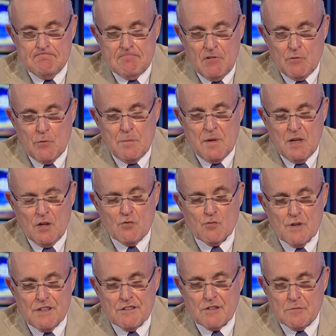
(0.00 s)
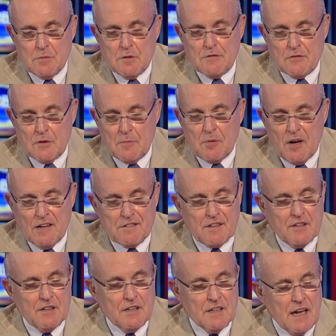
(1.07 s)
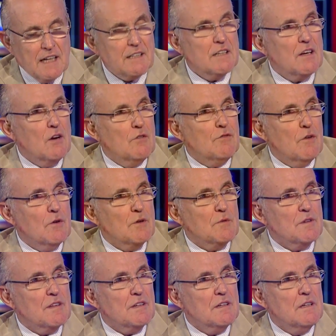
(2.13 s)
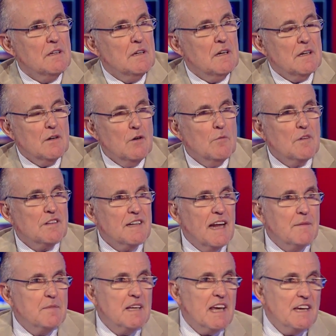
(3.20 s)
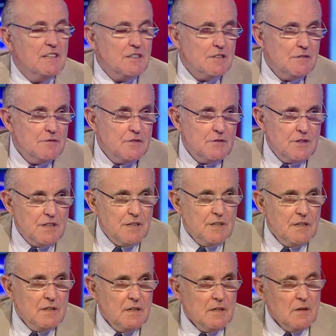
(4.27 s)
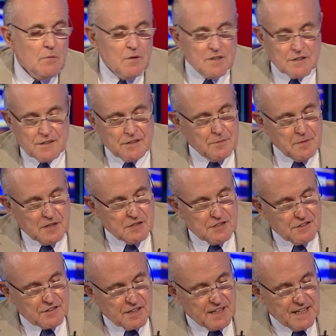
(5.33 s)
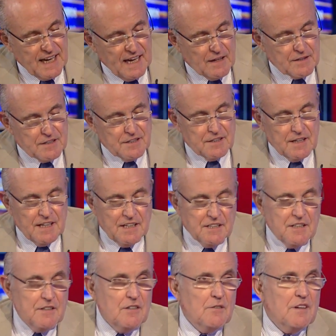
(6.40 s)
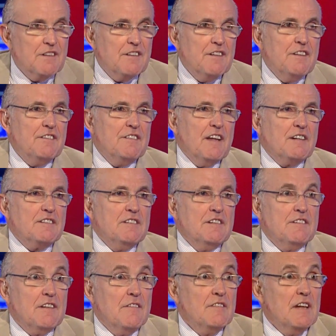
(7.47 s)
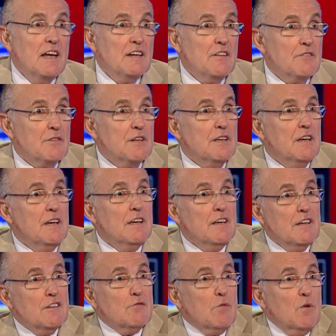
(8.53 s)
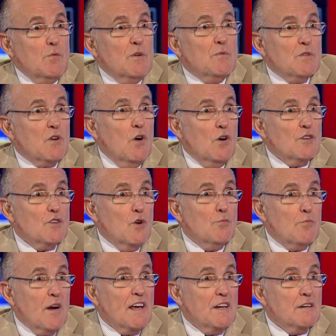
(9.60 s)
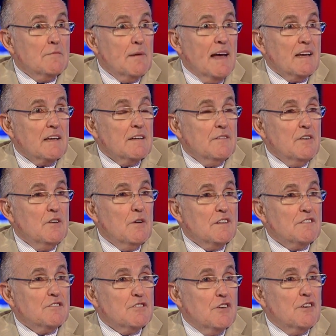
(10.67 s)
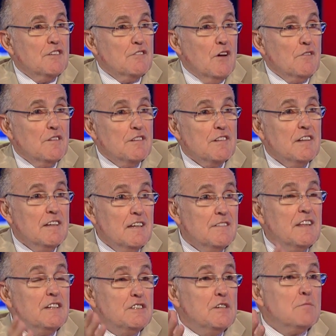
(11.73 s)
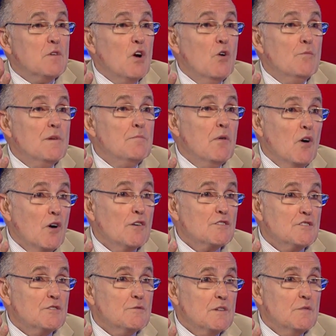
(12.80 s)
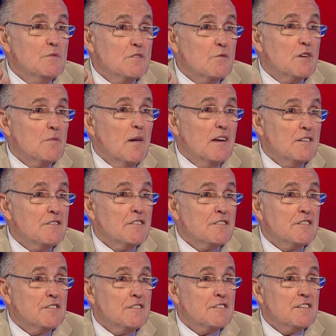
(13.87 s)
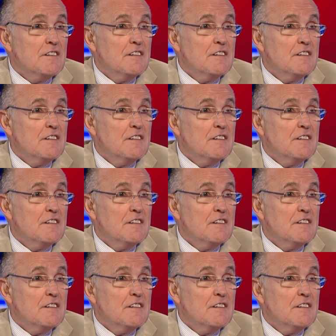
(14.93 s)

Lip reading: it would be unreasonable for a prosecutor not to go forward with it, and almost an abdication of duty. What Elizabeth has just laid out under 18 U.S.C. Section 793 is what we would call a no-brainer back in the U.S. Attorney's Office that Jim Comey belonged to. He was one of my assistants.